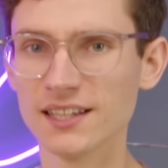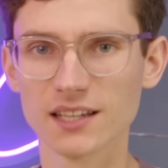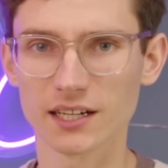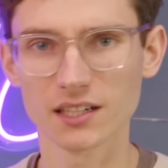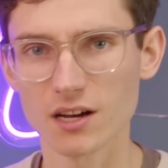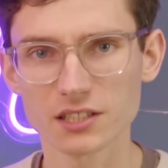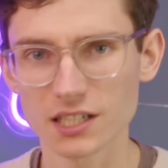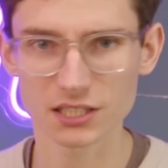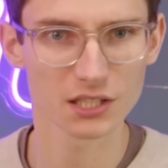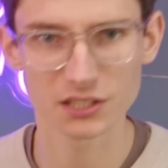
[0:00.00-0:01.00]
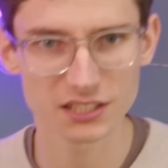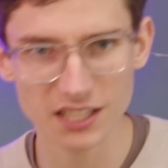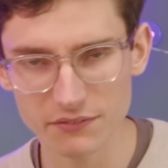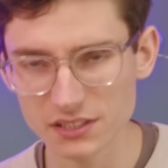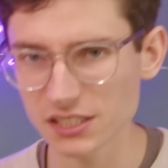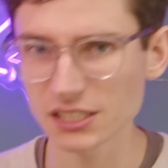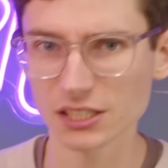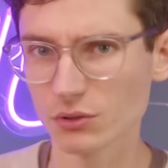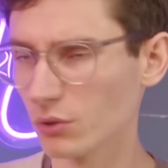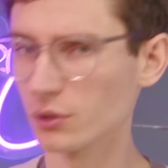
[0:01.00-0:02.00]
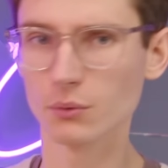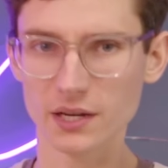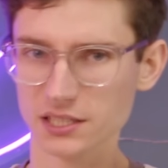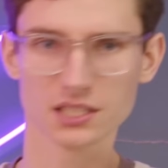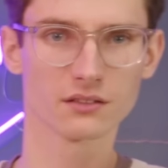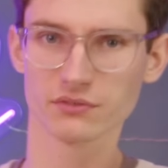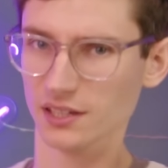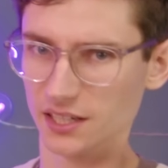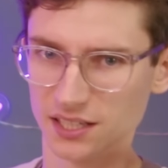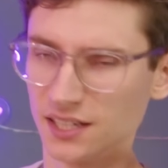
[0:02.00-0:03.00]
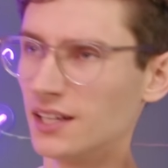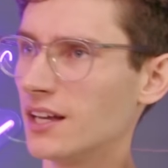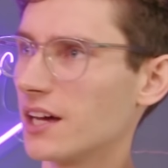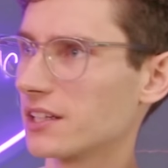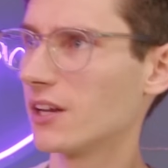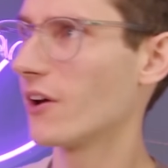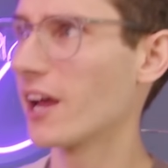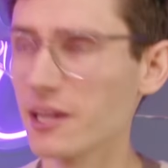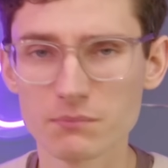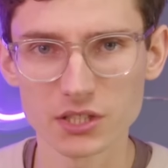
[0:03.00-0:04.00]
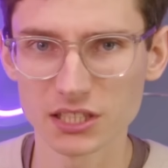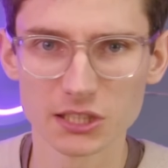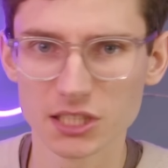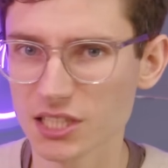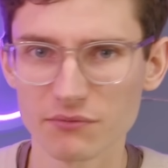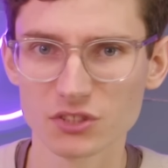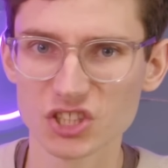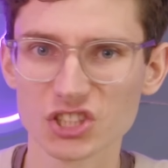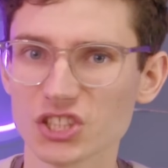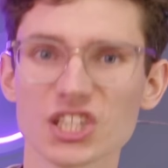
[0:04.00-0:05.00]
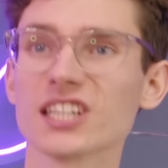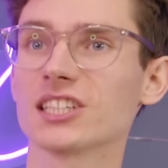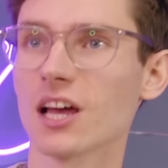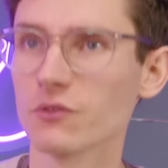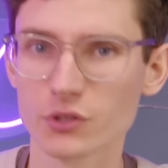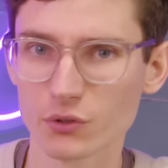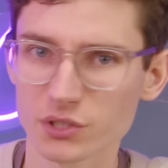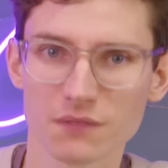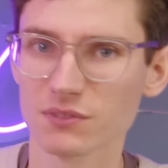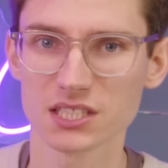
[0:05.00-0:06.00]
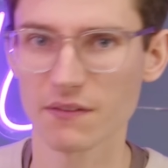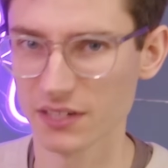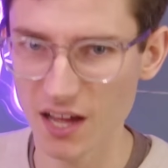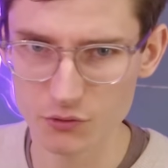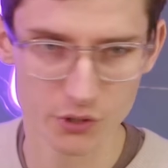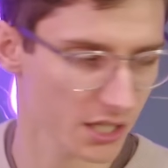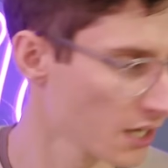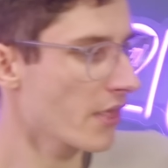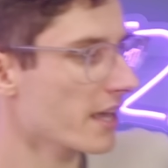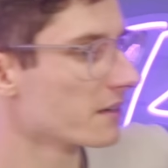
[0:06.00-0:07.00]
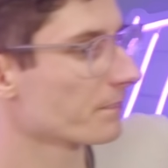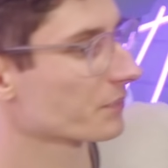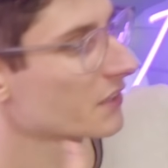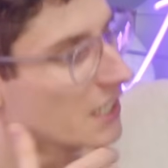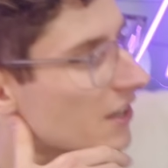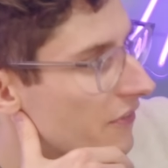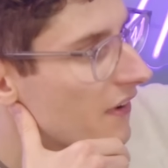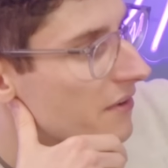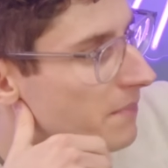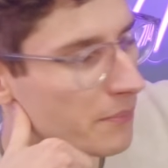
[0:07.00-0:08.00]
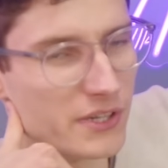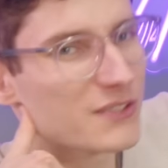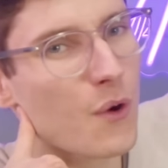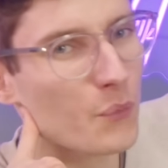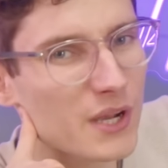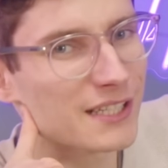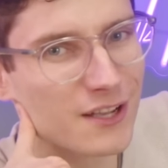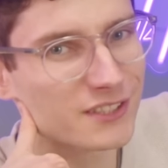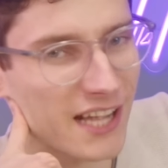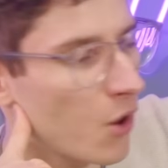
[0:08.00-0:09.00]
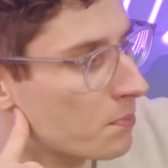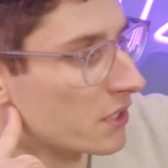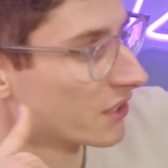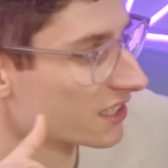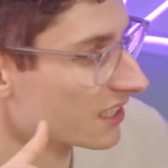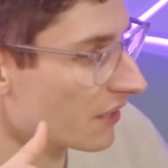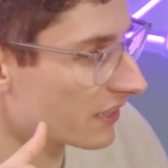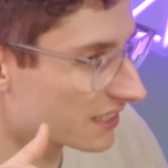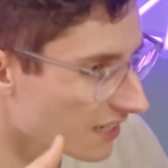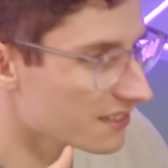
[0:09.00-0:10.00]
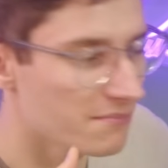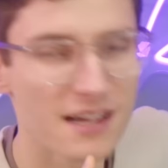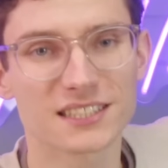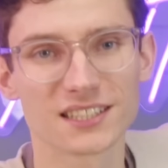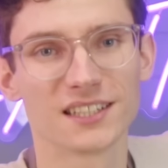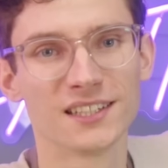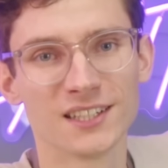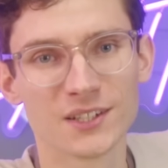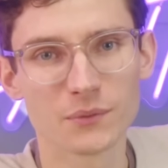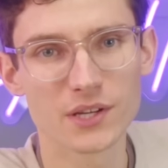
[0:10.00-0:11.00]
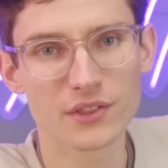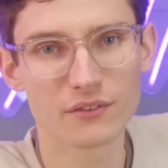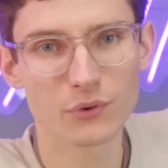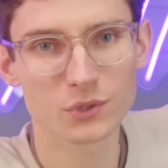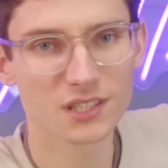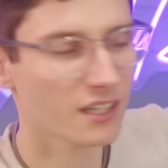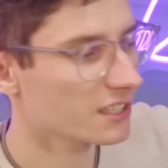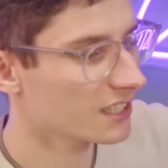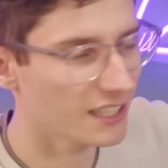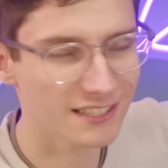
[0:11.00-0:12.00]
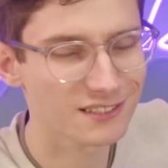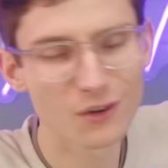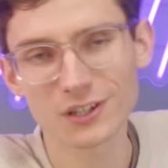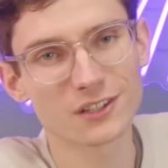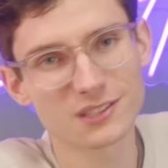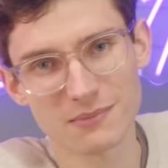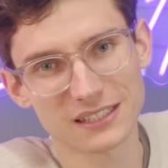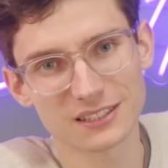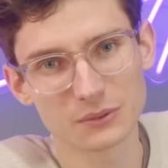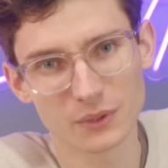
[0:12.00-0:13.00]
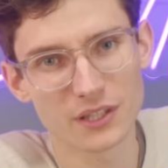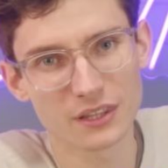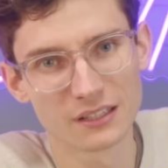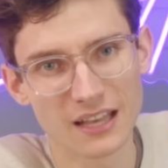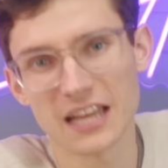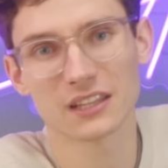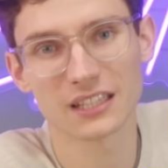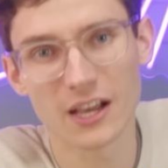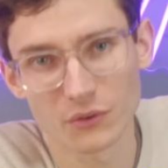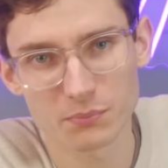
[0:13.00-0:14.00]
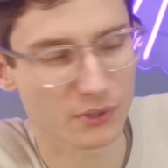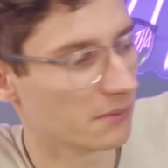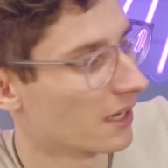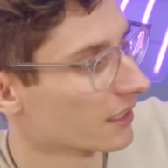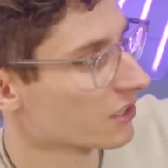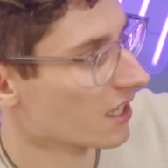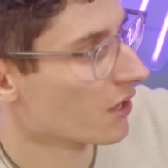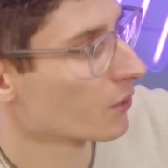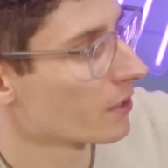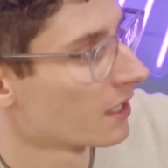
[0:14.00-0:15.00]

like an RTX 3070 or you're waiting for like, I don't know, AMD 7600 or 7700, then DDR5 memory is not really going to help you because if it doesn't matter with a 4090, it's not going to matter with anything else pretty much. So